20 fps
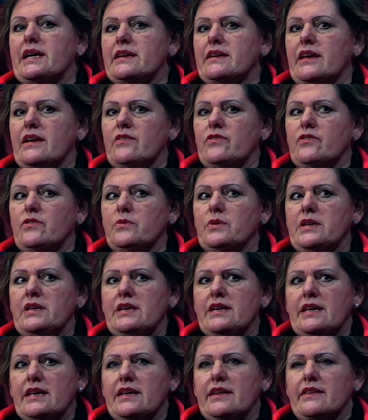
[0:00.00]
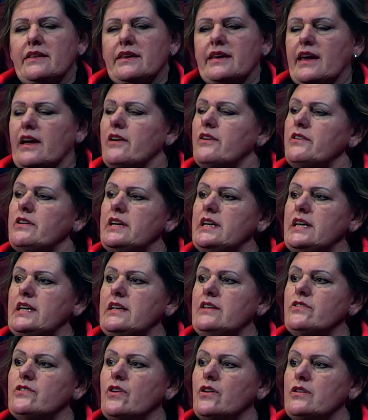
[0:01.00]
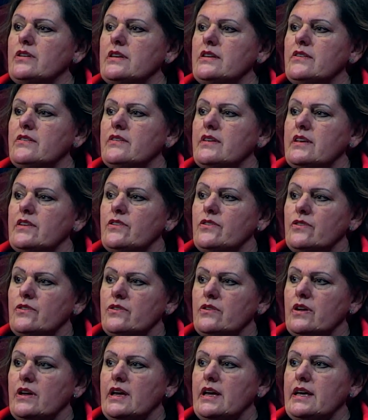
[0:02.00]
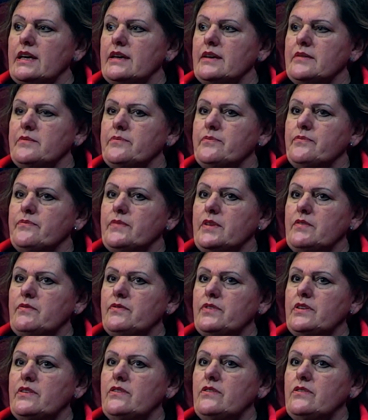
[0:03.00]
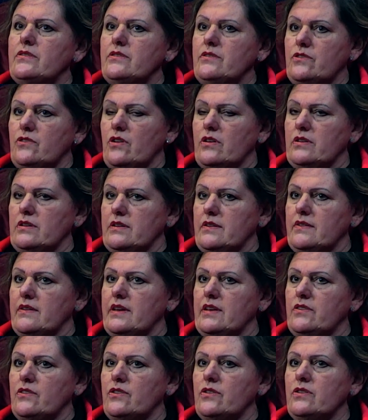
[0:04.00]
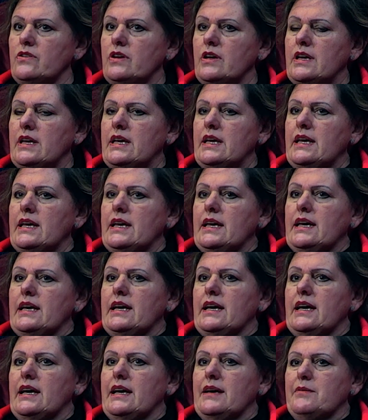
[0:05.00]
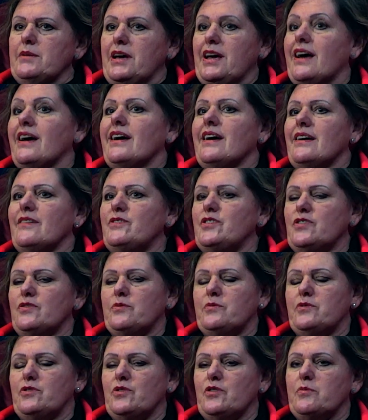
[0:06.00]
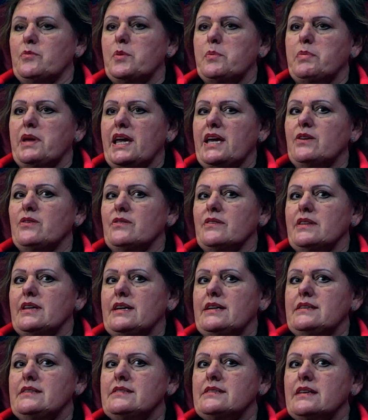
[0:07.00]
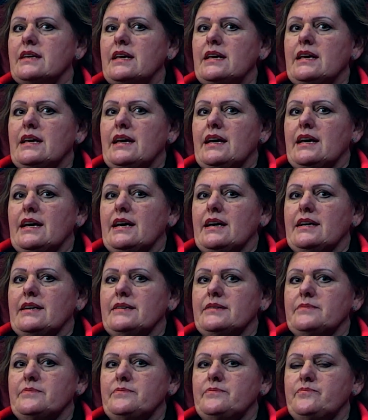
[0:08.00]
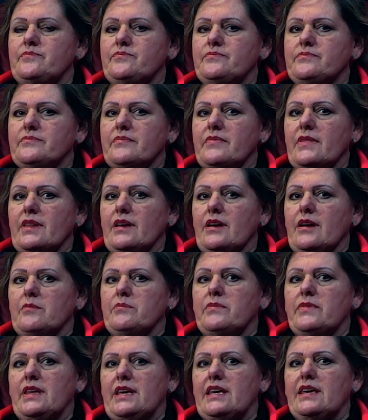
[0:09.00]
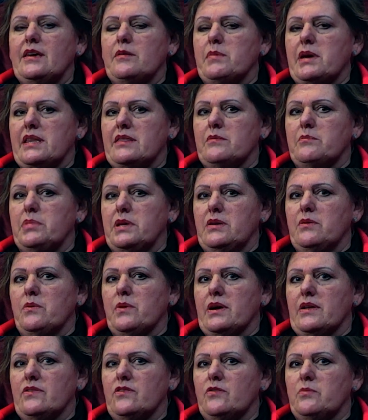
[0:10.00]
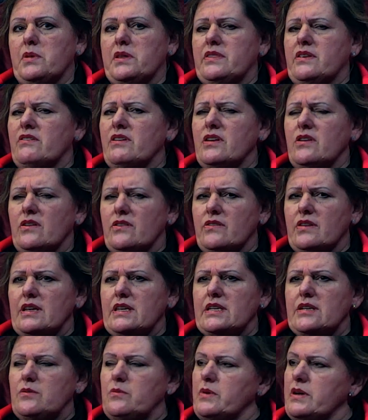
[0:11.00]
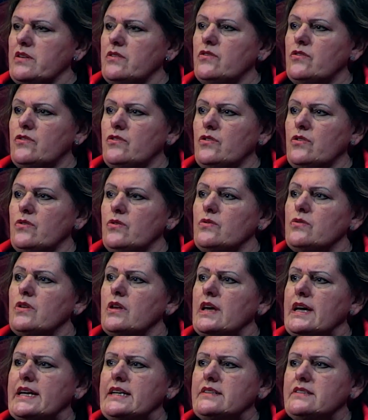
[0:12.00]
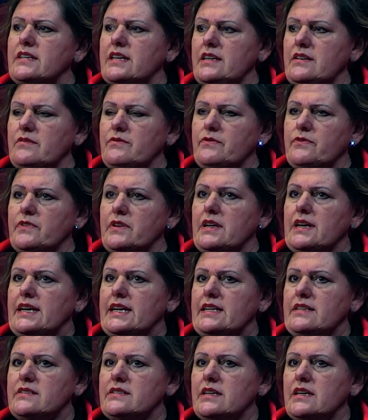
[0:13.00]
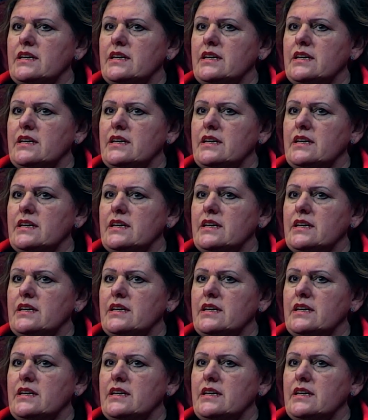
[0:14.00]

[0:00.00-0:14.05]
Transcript: next to it. The Carrie Toddler Centre, Infant and Toddler Centre. I've just sort of prepared all these. I'm thinking about the big ones, but there are lots of little ones too, like Teen Flight.